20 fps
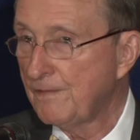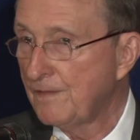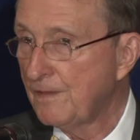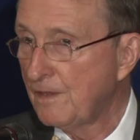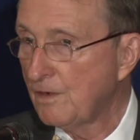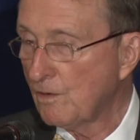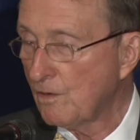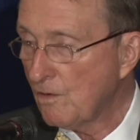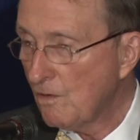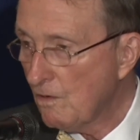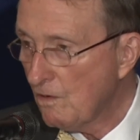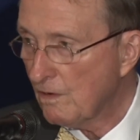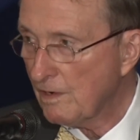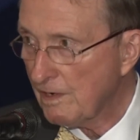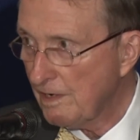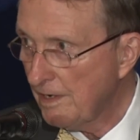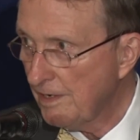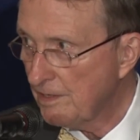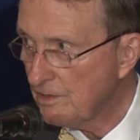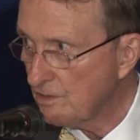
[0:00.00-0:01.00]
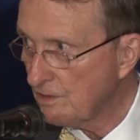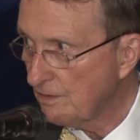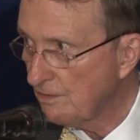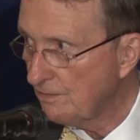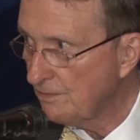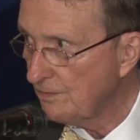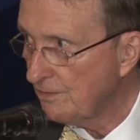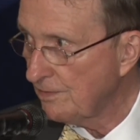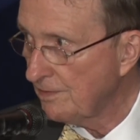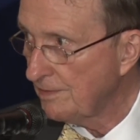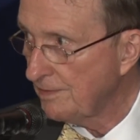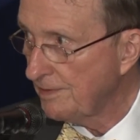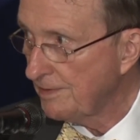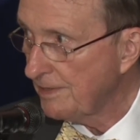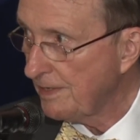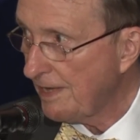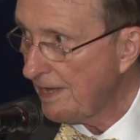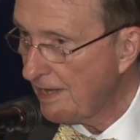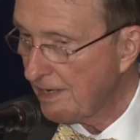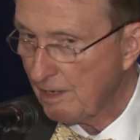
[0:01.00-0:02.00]
there are all kinds of
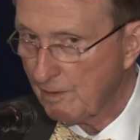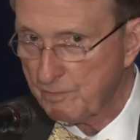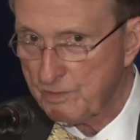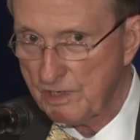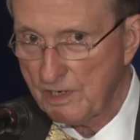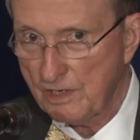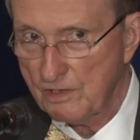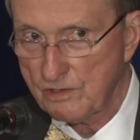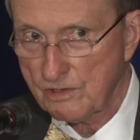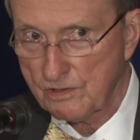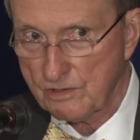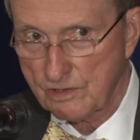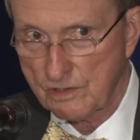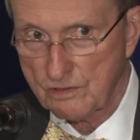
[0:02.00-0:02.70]
adaptations